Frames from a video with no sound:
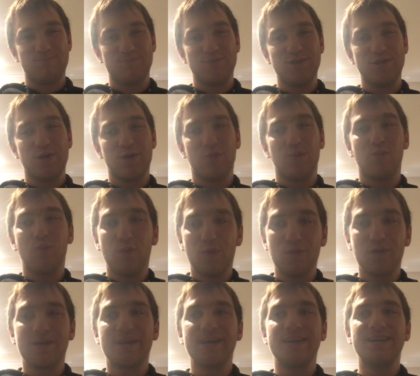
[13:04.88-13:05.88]
you know,
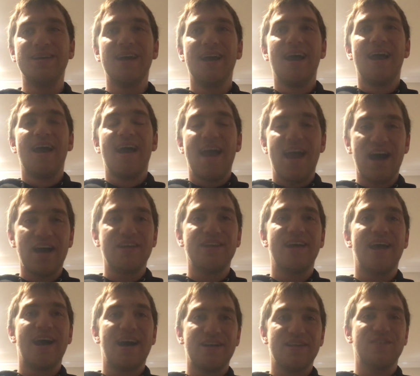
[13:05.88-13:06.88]
walking
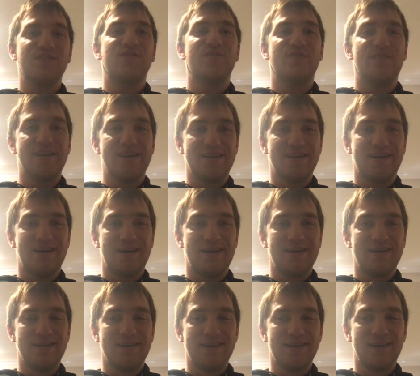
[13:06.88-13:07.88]
out of the theater,
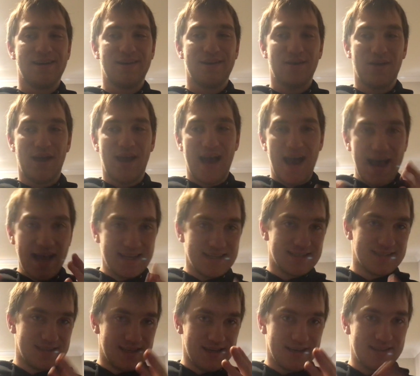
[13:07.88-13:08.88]
you know,
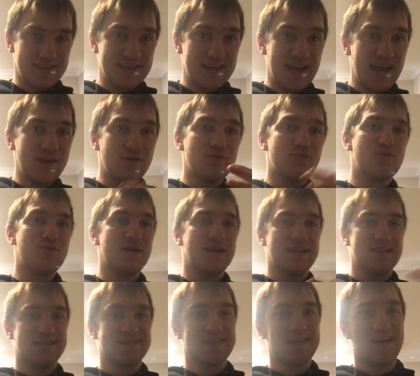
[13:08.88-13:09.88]
as the end
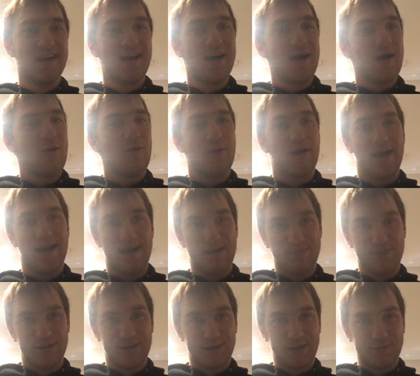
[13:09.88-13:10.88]
credits were
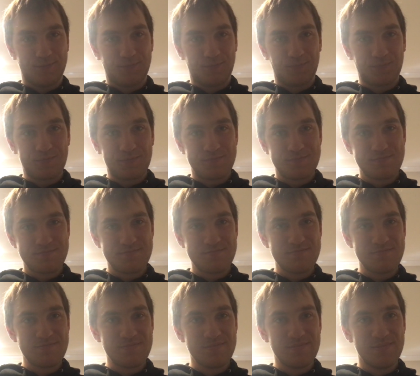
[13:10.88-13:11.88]
happening.
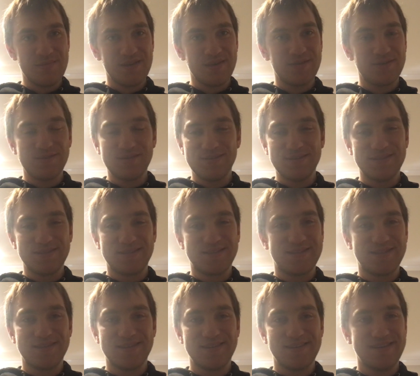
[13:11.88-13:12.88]
Because,
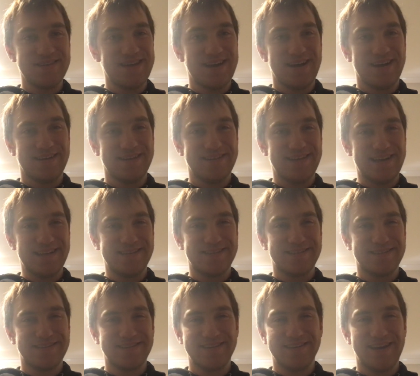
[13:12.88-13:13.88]
yeah,
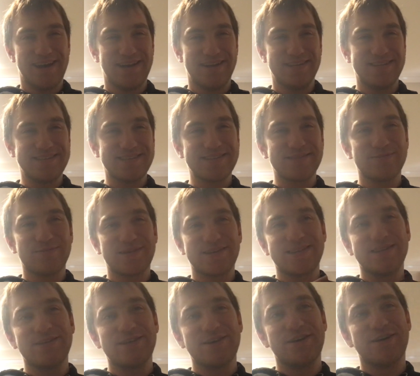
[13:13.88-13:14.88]
this is one of
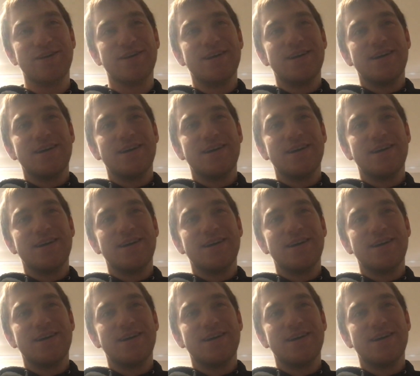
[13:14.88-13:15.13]
the